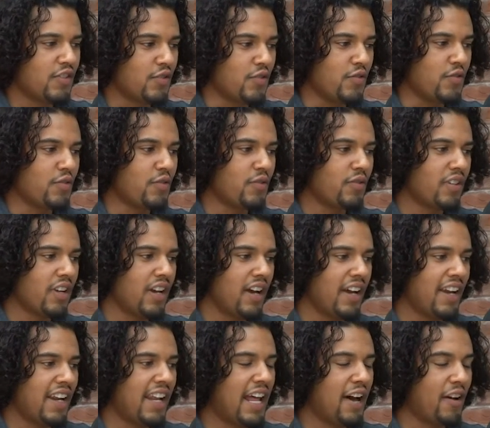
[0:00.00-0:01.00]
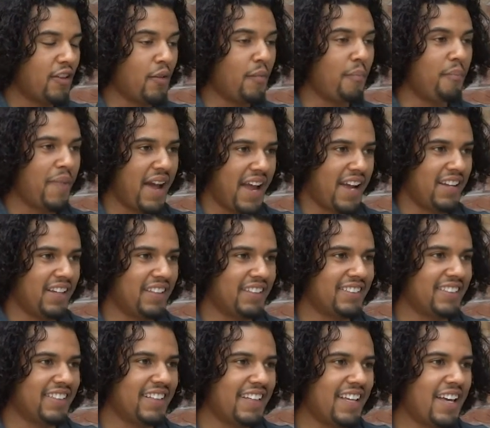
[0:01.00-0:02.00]
to allow the bank
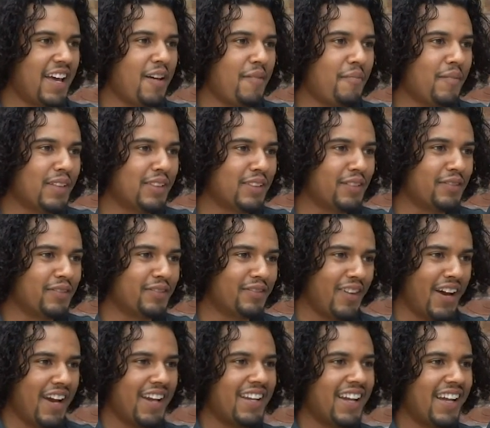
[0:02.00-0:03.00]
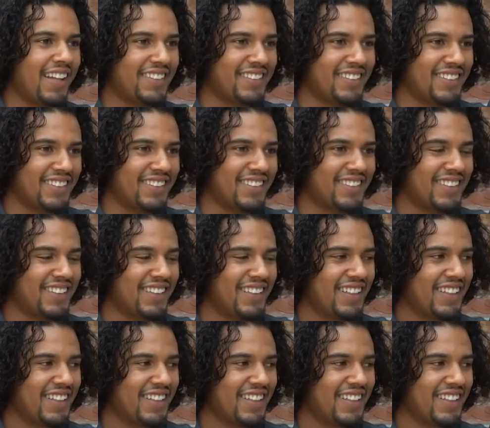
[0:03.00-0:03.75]
to get me some finance